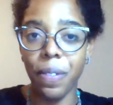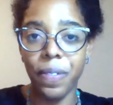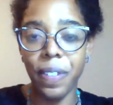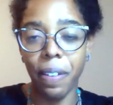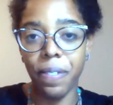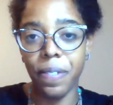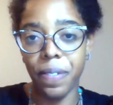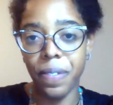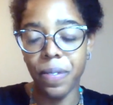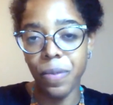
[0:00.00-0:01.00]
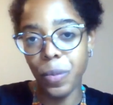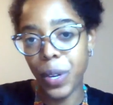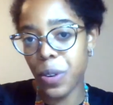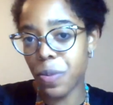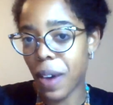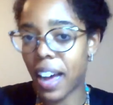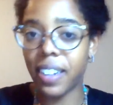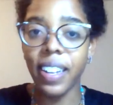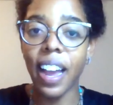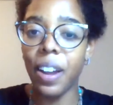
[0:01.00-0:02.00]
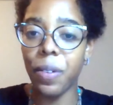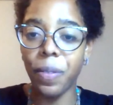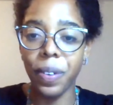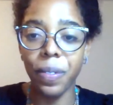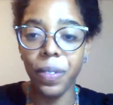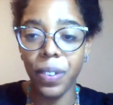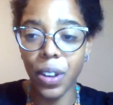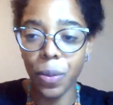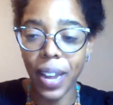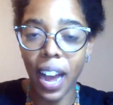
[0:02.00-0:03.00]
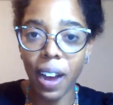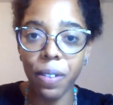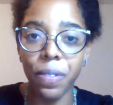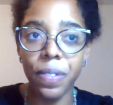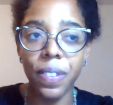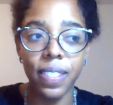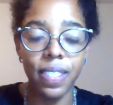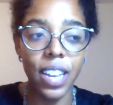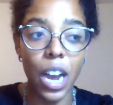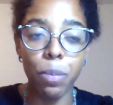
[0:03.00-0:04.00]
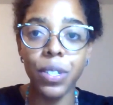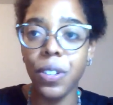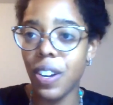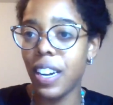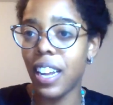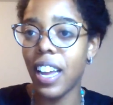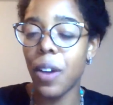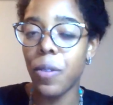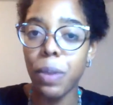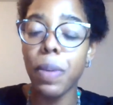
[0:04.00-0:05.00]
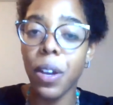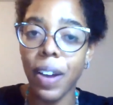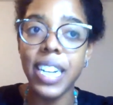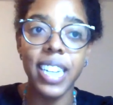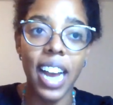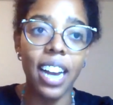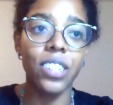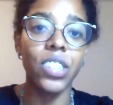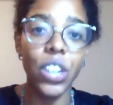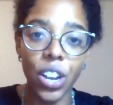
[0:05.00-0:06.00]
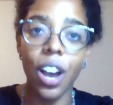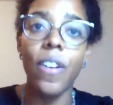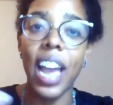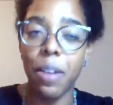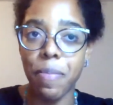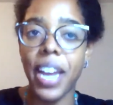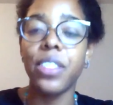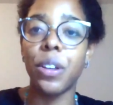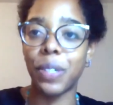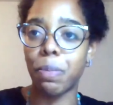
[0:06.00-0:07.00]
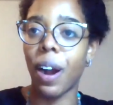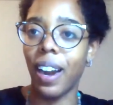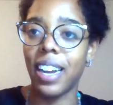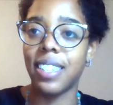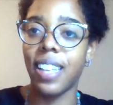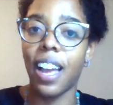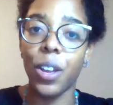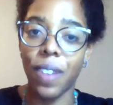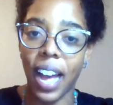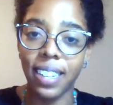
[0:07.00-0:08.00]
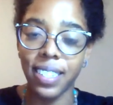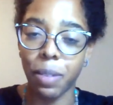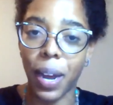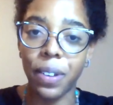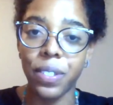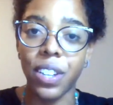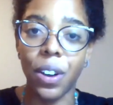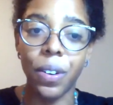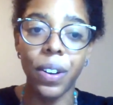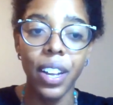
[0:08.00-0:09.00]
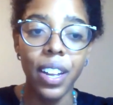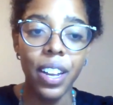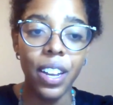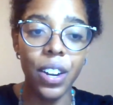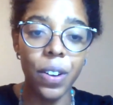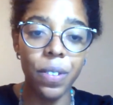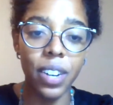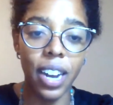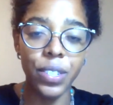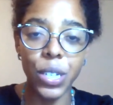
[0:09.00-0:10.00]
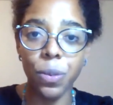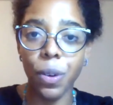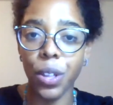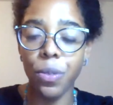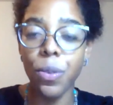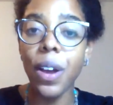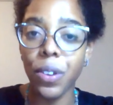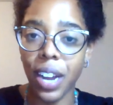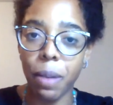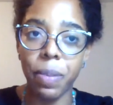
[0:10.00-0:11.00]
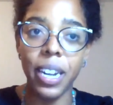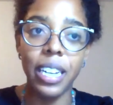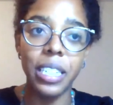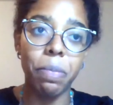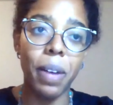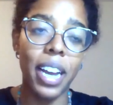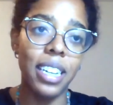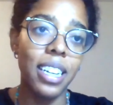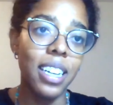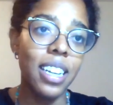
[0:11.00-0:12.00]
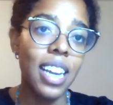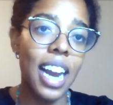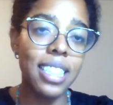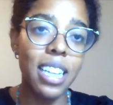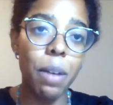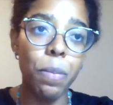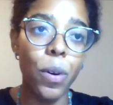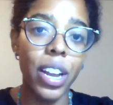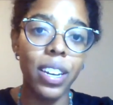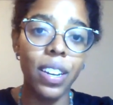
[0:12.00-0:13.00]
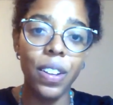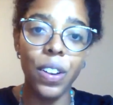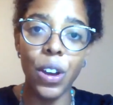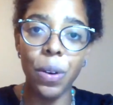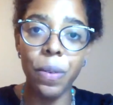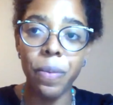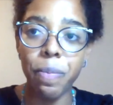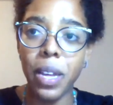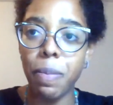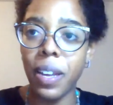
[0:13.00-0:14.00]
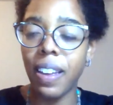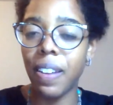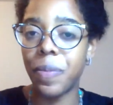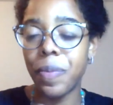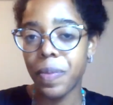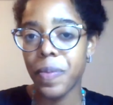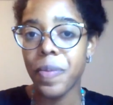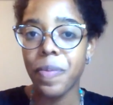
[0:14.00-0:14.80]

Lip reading: you know, if we do well and we have the opportunity, it would be great to actually go and make those products that you've asked about. So, you know, not just work through other companies, but at some point, you know, maybe